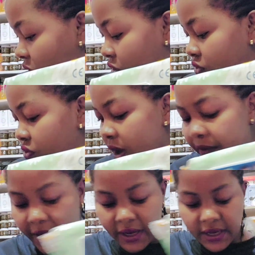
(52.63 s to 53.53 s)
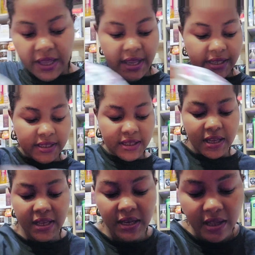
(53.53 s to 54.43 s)
To have a clear
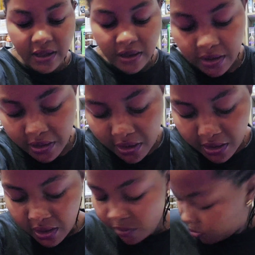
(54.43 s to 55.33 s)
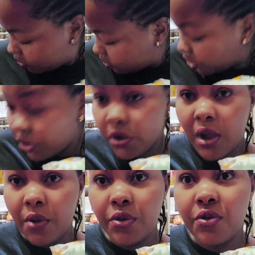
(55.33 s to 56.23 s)
skin. I want to show you
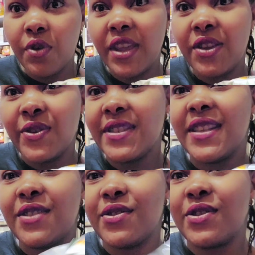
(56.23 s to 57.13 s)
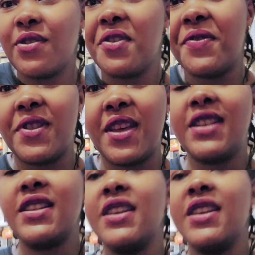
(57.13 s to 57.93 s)
how do I use DETTOL. Sorry for that.